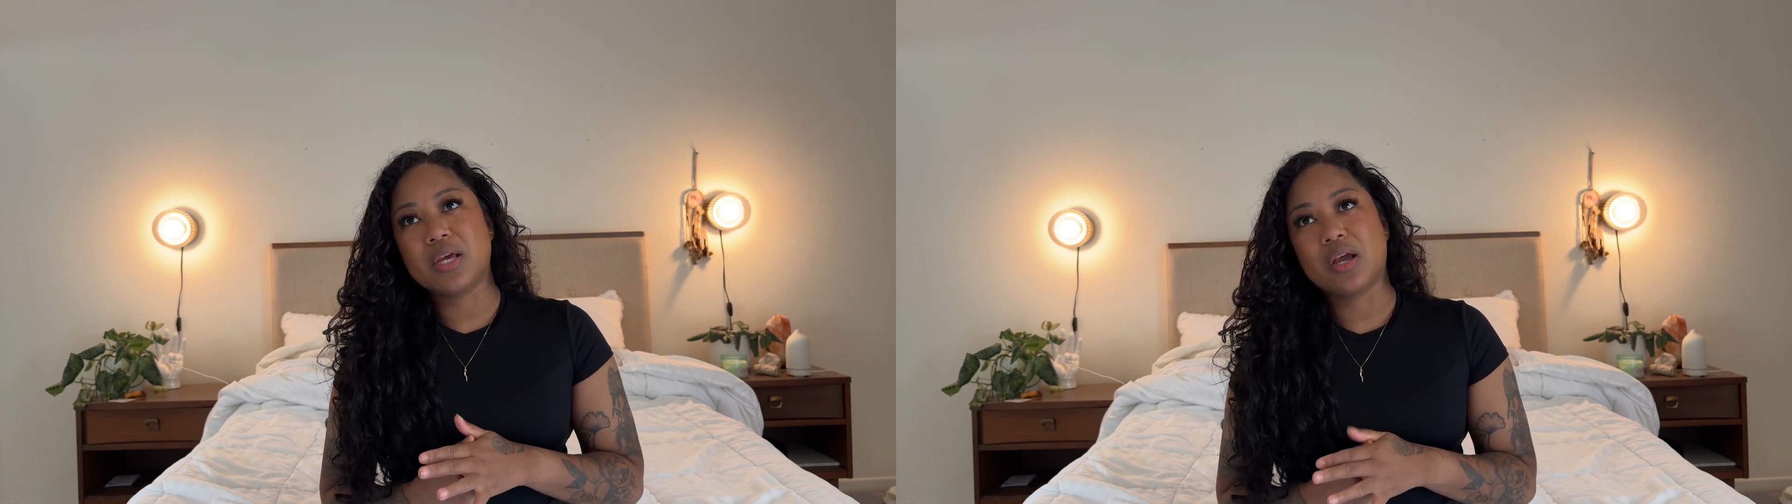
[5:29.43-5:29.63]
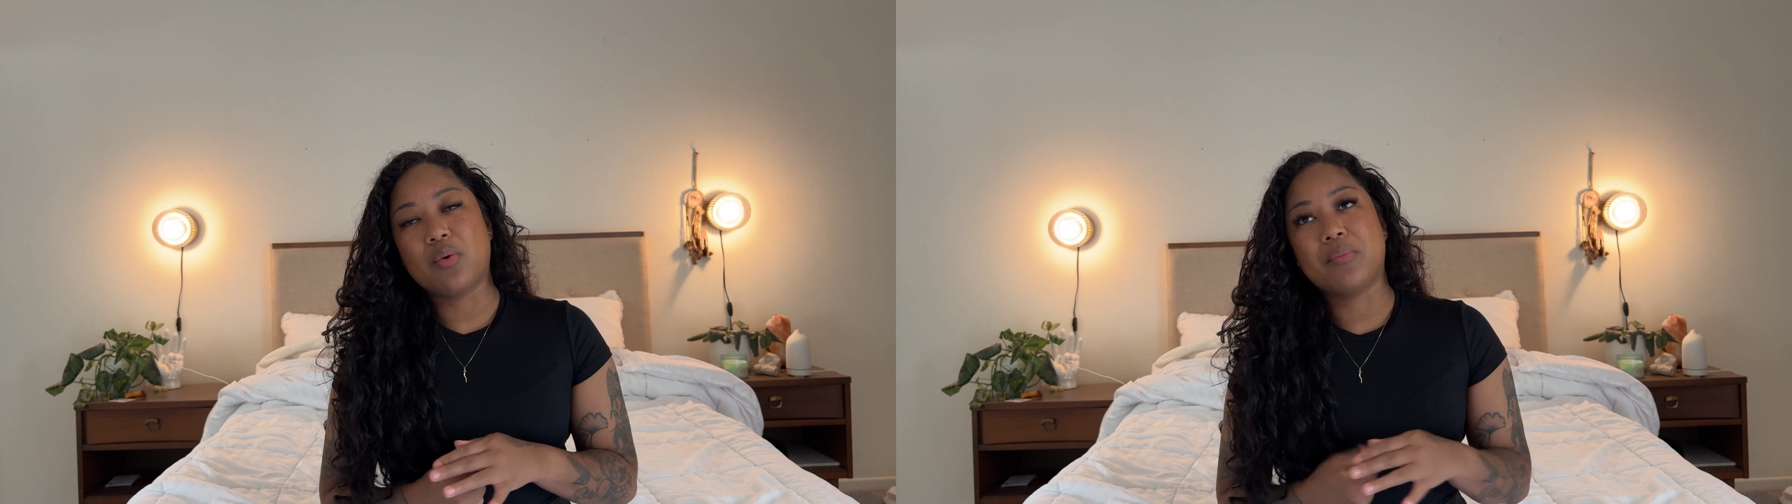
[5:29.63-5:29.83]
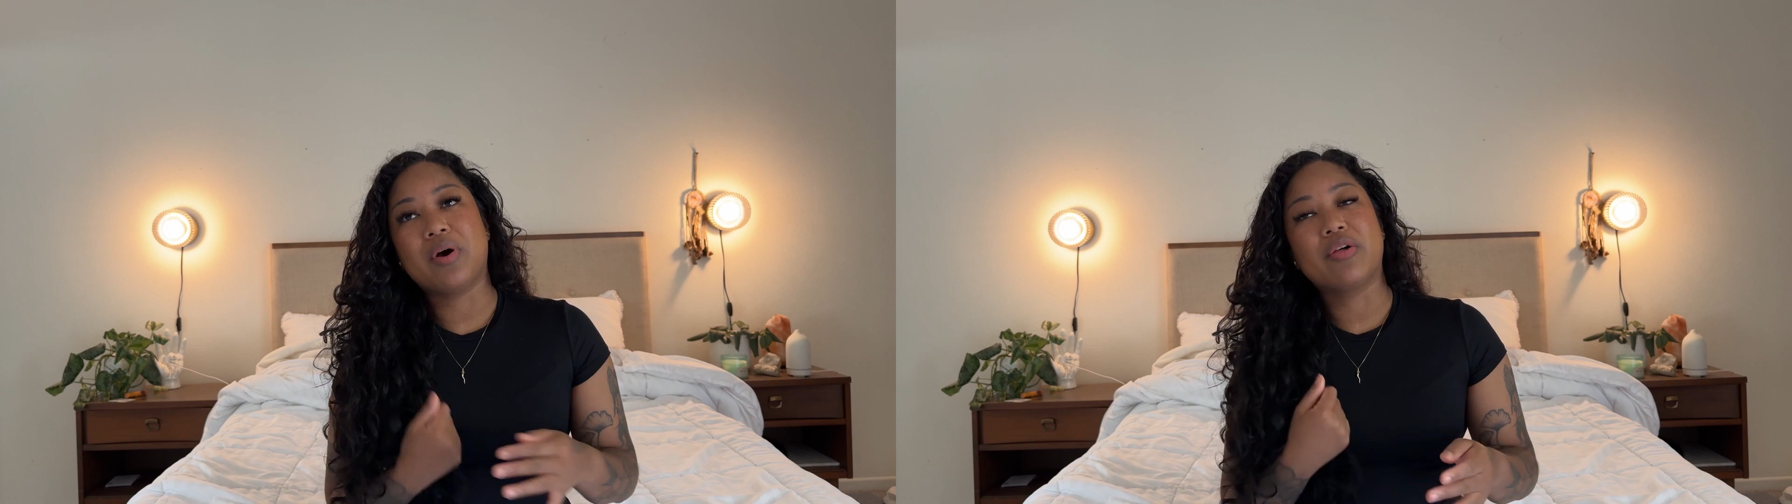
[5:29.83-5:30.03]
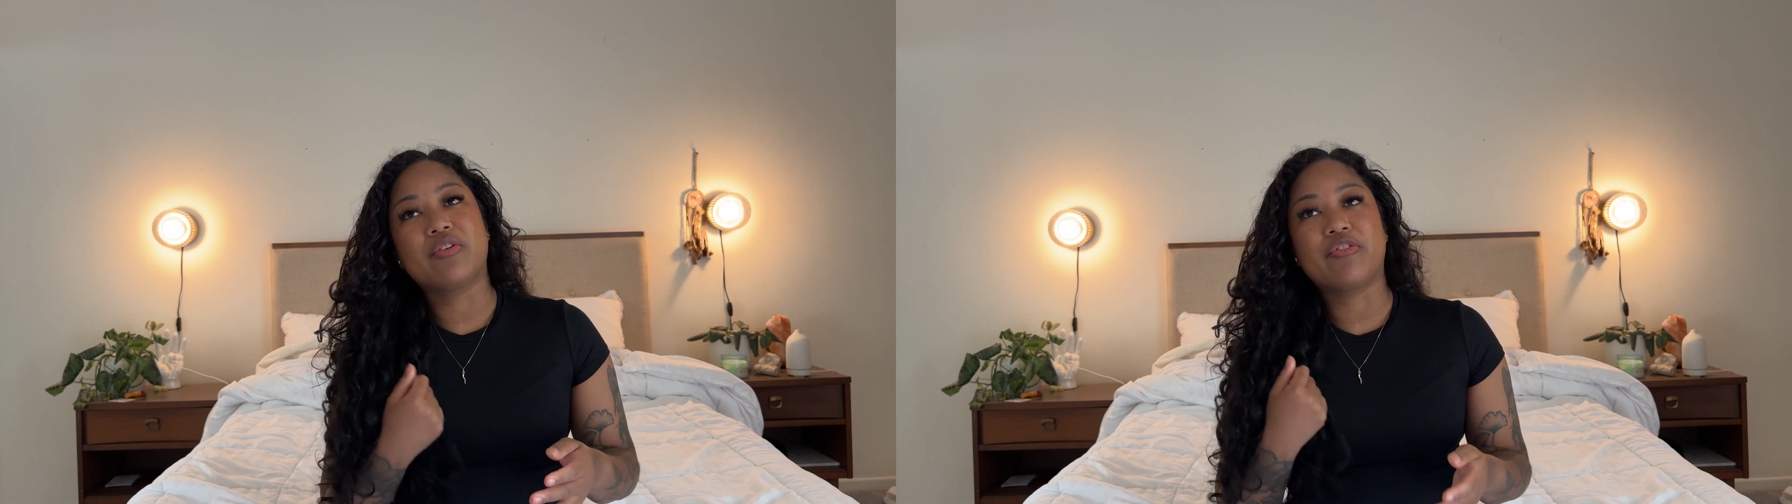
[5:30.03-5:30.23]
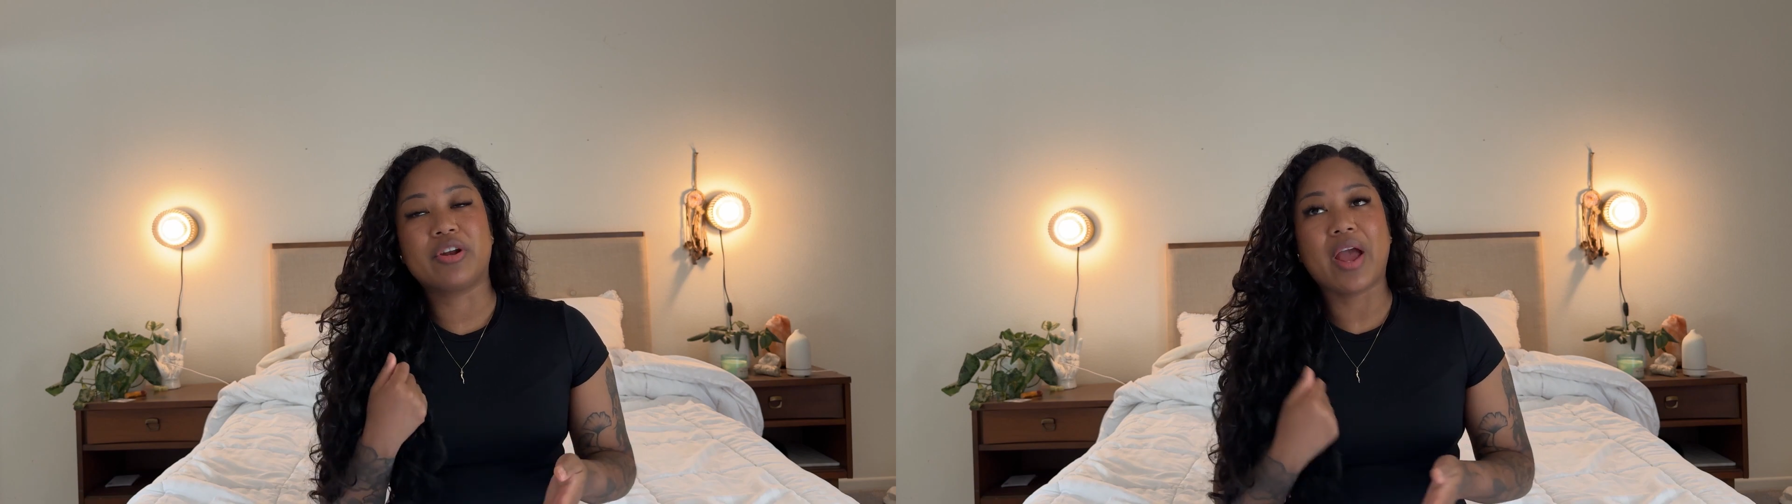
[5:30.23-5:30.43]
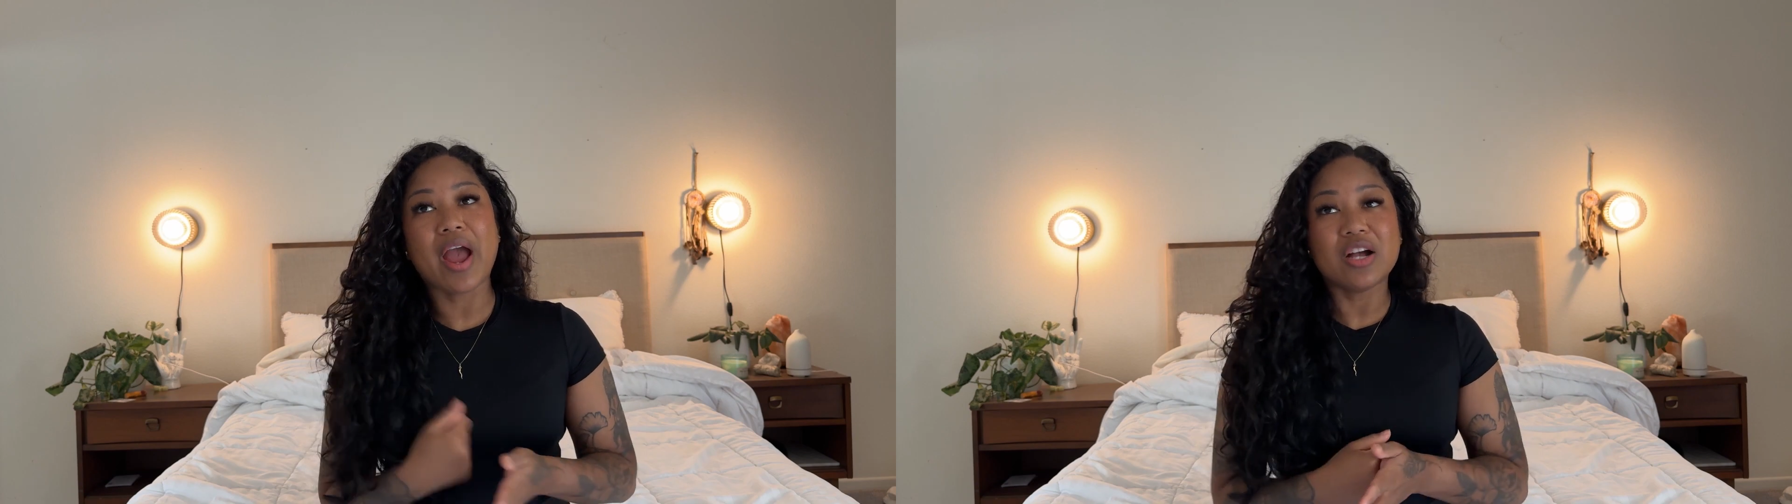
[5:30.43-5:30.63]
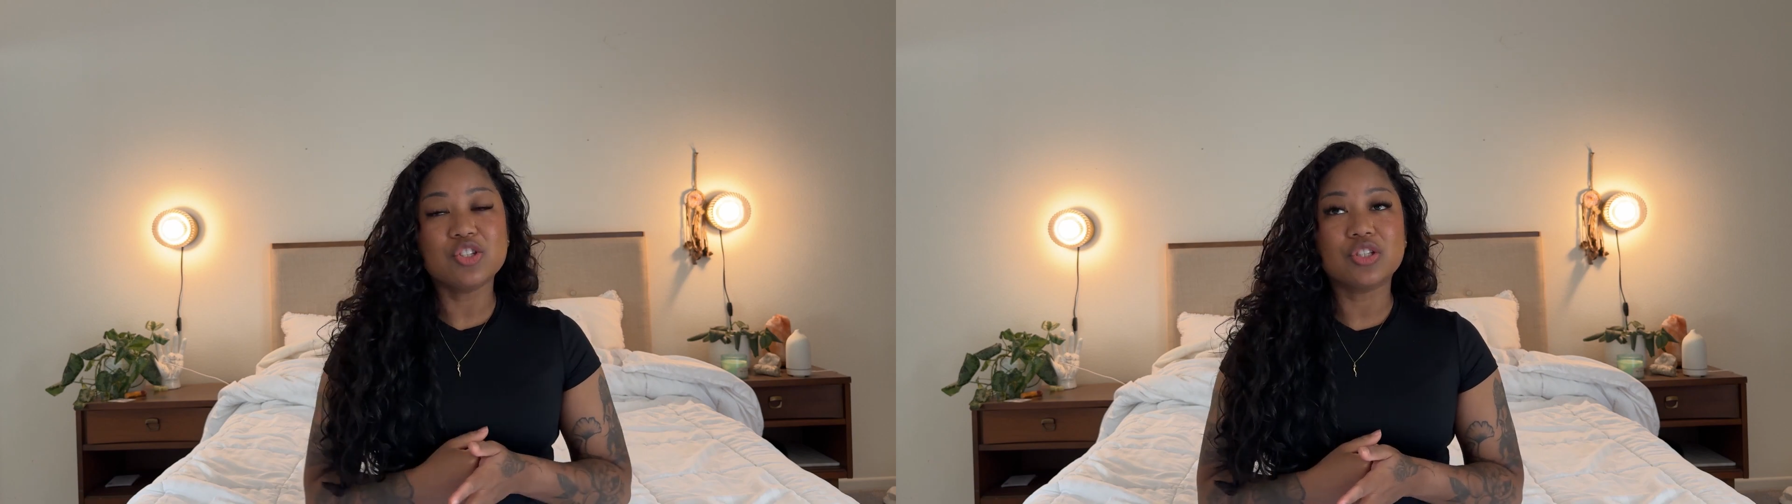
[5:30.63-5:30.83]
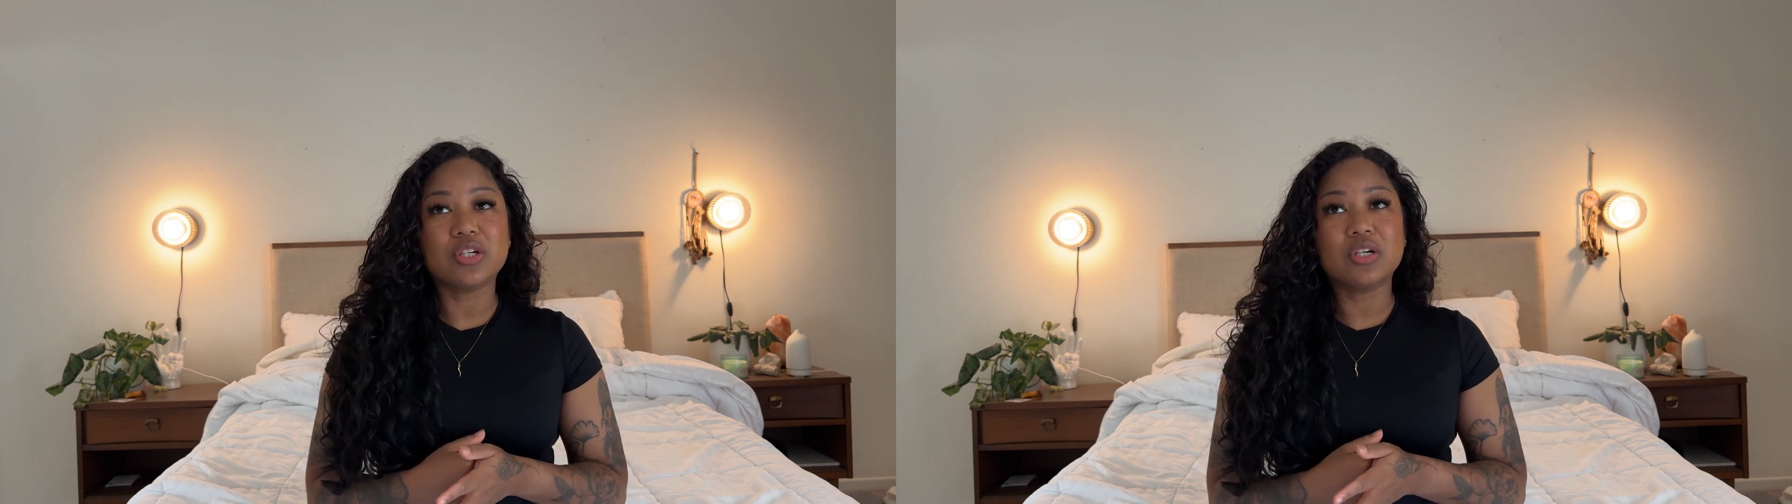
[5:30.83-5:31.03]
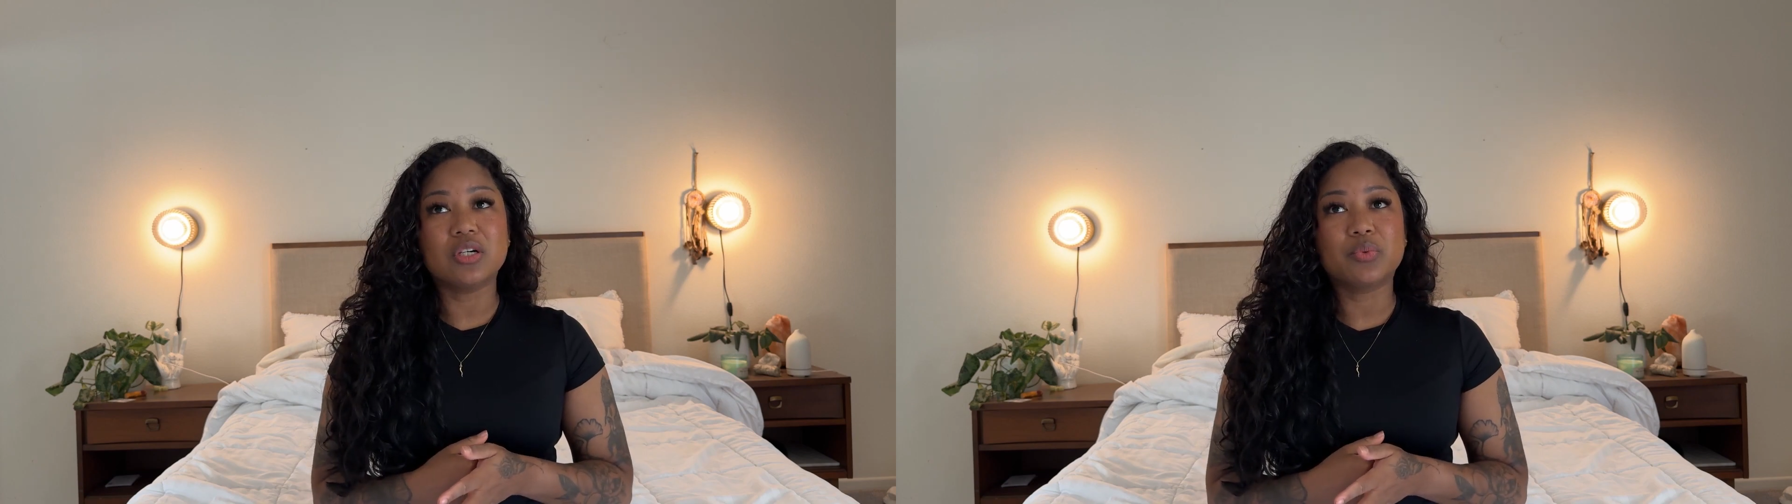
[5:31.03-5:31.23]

hang out with my other friend Angela.